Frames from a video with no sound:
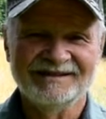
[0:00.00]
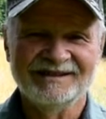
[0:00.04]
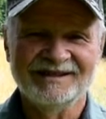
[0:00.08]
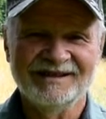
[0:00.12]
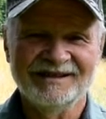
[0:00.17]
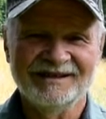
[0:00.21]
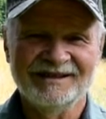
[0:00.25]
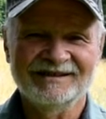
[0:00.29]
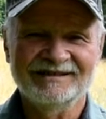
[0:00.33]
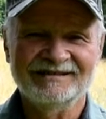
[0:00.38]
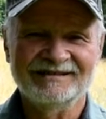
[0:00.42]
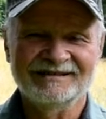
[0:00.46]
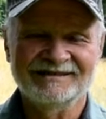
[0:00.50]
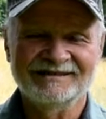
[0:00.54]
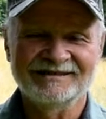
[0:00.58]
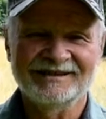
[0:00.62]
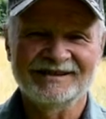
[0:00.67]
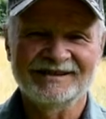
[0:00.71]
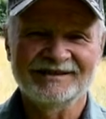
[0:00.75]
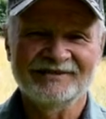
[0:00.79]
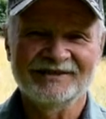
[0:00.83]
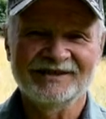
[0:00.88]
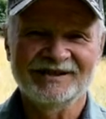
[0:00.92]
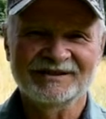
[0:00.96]
Yeah,
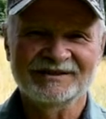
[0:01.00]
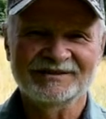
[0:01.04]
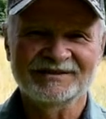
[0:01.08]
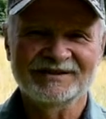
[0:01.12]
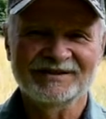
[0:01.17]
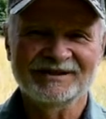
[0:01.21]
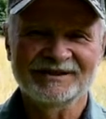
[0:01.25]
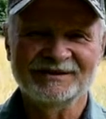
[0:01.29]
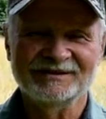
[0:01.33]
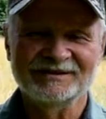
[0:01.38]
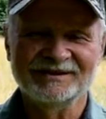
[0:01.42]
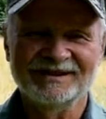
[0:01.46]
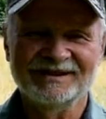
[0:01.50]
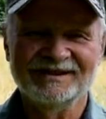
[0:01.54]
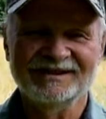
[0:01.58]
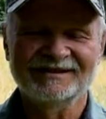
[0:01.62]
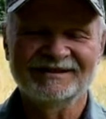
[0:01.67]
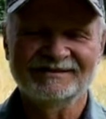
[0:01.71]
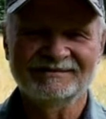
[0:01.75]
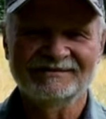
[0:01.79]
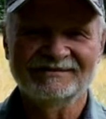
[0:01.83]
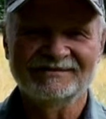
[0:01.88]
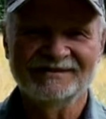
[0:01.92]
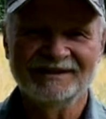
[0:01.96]
I think so.
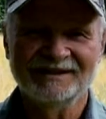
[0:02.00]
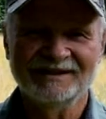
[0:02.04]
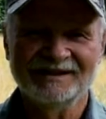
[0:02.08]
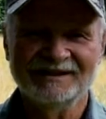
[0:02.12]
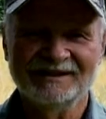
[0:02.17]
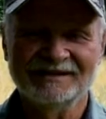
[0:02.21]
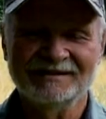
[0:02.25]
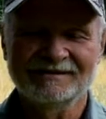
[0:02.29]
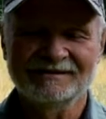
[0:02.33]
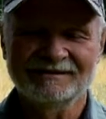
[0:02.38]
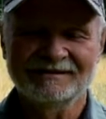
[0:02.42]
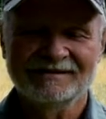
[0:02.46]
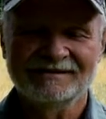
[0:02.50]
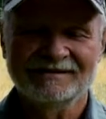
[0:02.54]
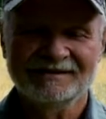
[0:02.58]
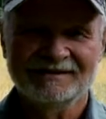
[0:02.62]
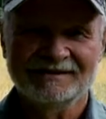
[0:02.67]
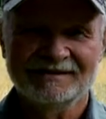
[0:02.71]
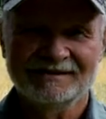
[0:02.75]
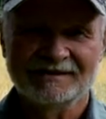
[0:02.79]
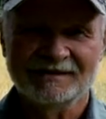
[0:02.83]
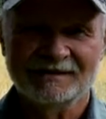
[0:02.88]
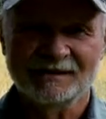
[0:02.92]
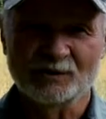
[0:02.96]
Yeah.
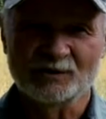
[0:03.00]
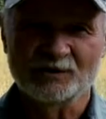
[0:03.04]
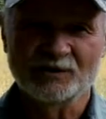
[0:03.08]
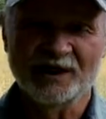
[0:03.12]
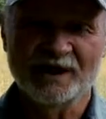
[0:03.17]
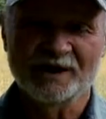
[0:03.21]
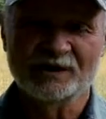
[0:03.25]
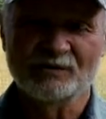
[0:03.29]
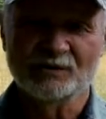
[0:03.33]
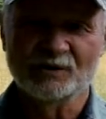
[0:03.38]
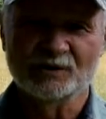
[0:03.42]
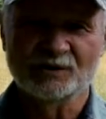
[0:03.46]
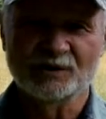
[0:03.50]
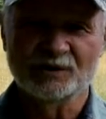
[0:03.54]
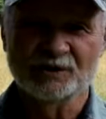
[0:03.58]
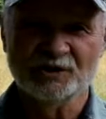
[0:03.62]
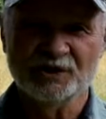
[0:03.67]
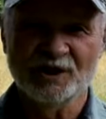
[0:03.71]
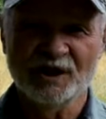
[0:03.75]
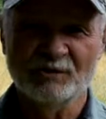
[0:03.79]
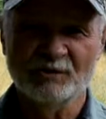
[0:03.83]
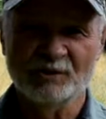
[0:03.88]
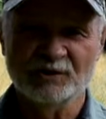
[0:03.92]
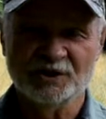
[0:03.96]
Of course, that was a
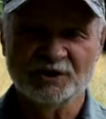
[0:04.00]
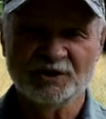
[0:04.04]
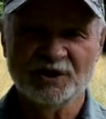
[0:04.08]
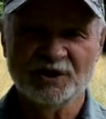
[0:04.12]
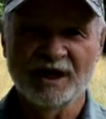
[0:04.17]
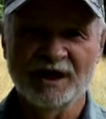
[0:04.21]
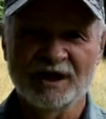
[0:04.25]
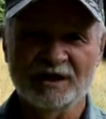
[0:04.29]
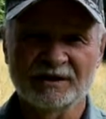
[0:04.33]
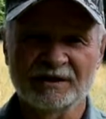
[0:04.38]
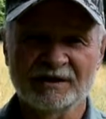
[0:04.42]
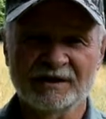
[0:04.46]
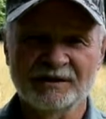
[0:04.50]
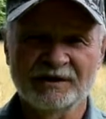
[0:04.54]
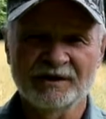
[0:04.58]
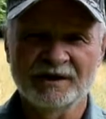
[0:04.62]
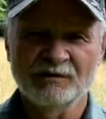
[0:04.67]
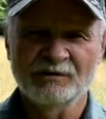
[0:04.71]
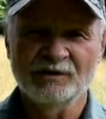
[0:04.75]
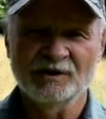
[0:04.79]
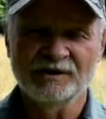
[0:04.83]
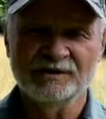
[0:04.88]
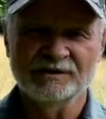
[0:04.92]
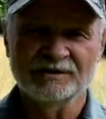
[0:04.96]
shot with a shotgun. That
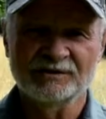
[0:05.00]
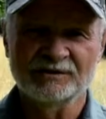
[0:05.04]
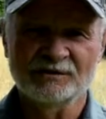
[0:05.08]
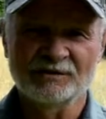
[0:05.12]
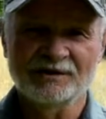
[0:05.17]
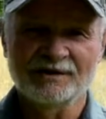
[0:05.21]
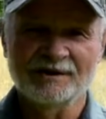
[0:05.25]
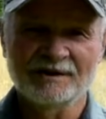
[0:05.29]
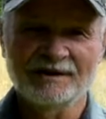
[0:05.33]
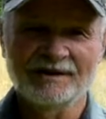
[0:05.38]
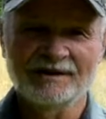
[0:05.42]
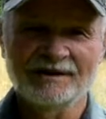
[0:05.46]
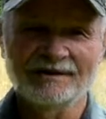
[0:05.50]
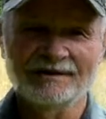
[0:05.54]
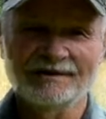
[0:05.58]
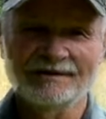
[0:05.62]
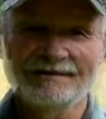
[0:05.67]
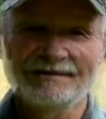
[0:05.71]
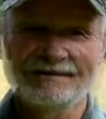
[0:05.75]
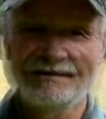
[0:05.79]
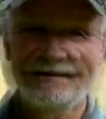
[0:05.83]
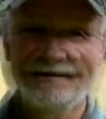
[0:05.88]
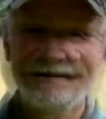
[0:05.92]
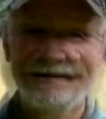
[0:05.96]
wasn't a 22.
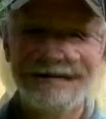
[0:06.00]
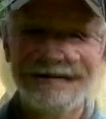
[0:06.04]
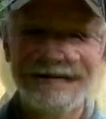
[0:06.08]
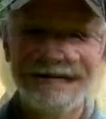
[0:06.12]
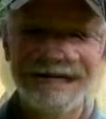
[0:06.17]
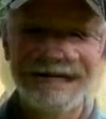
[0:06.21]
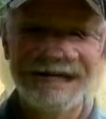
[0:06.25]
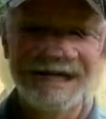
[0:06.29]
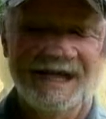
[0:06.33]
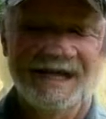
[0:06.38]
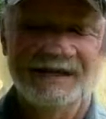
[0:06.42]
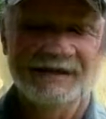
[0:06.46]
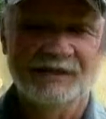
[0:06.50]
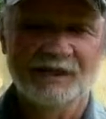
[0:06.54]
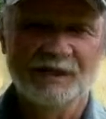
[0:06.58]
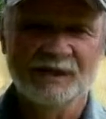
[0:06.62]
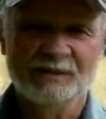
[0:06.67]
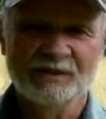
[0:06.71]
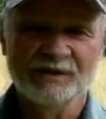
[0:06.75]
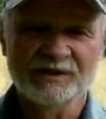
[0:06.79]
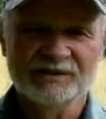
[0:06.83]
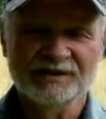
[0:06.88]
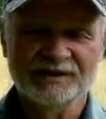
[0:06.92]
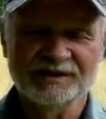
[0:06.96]
I know it
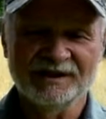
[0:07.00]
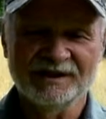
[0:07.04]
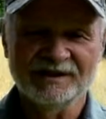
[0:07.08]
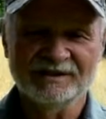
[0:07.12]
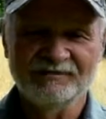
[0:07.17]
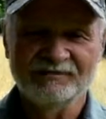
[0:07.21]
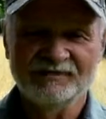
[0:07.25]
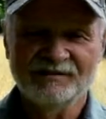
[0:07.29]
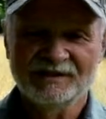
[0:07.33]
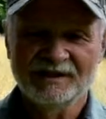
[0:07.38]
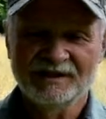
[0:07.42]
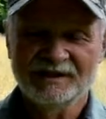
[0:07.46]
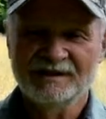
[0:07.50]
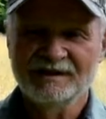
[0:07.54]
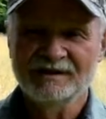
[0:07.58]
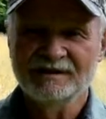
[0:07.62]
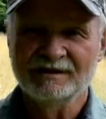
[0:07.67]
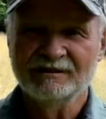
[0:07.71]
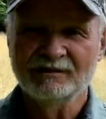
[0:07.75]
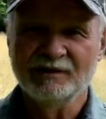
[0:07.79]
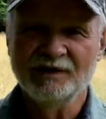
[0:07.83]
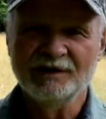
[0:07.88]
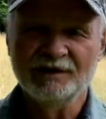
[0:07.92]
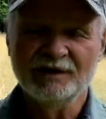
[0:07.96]
was
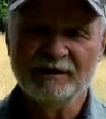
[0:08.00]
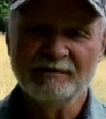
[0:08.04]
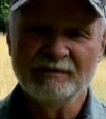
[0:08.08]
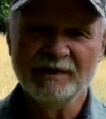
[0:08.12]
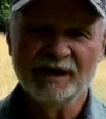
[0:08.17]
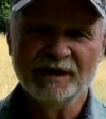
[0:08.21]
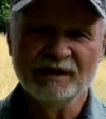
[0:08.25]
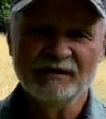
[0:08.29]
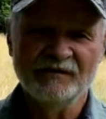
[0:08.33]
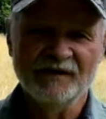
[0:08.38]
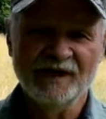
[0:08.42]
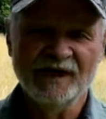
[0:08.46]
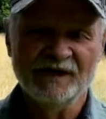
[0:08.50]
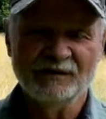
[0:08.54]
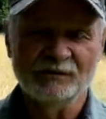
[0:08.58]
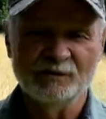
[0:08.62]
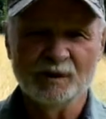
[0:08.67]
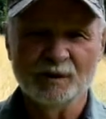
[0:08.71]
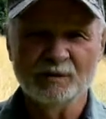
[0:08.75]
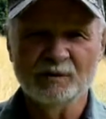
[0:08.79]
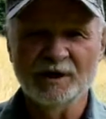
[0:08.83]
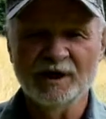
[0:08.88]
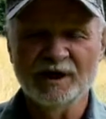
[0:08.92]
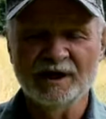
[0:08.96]
really a big event
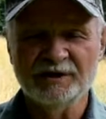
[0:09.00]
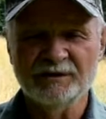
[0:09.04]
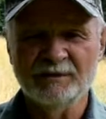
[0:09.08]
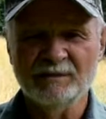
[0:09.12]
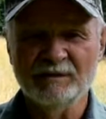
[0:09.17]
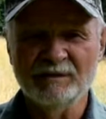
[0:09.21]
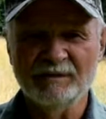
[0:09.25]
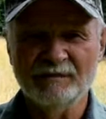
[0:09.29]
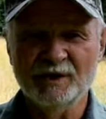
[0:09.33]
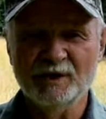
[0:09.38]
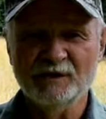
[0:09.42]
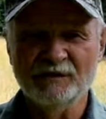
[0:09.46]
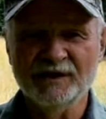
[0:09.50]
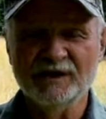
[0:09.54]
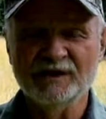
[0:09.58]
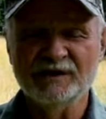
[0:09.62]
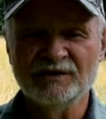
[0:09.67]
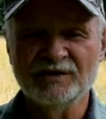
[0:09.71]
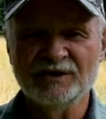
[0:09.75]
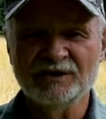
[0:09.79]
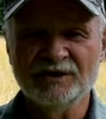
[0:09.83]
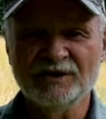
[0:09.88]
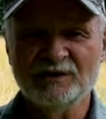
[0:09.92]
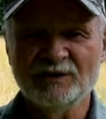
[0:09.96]
when we got to move into
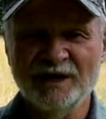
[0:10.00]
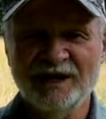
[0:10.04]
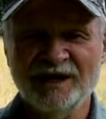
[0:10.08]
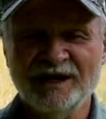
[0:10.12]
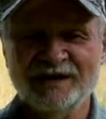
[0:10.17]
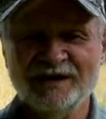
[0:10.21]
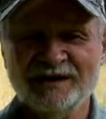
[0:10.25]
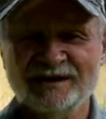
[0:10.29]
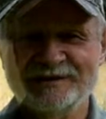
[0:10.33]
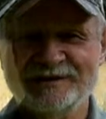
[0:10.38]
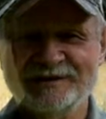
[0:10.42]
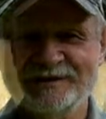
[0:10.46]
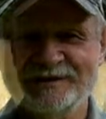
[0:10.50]
the new house.